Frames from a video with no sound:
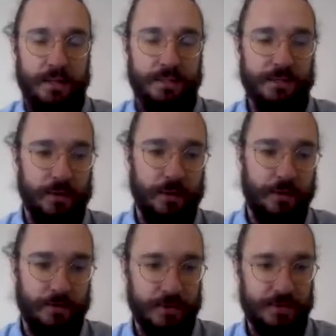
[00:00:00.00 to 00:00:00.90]

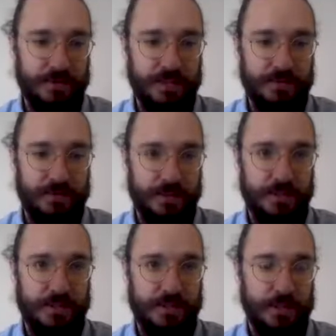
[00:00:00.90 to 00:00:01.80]
So first things
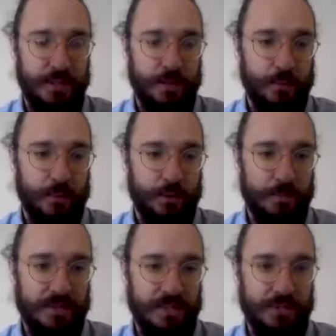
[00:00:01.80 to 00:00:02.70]
first
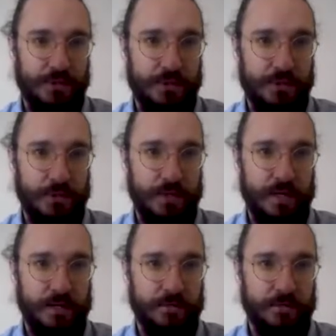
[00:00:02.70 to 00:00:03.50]
would be to